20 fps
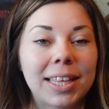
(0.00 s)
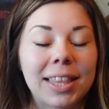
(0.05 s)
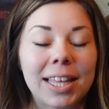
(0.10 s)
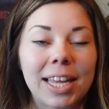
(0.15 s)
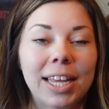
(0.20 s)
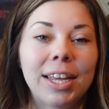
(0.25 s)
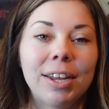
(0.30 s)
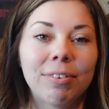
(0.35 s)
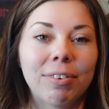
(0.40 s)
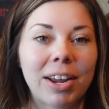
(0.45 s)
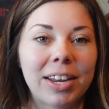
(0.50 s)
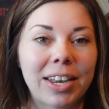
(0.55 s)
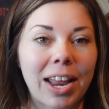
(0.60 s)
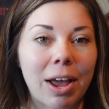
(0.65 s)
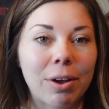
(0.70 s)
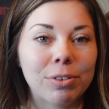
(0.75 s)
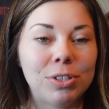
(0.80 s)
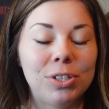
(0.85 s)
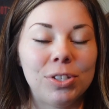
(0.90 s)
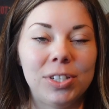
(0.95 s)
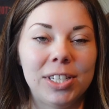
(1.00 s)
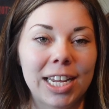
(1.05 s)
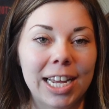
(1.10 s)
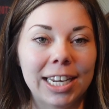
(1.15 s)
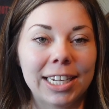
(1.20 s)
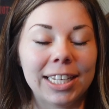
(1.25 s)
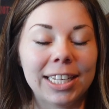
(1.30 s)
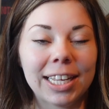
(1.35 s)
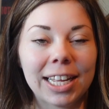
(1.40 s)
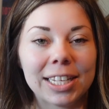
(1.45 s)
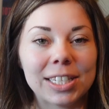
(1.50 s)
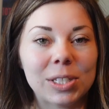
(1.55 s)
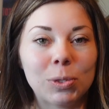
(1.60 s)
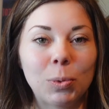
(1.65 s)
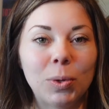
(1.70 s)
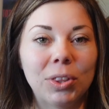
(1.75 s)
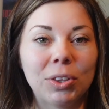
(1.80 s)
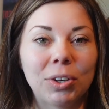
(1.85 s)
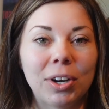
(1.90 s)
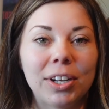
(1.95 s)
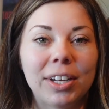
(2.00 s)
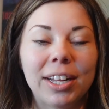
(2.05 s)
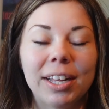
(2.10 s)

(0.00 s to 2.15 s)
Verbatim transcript: thank you right now to Danny at Sweet Thread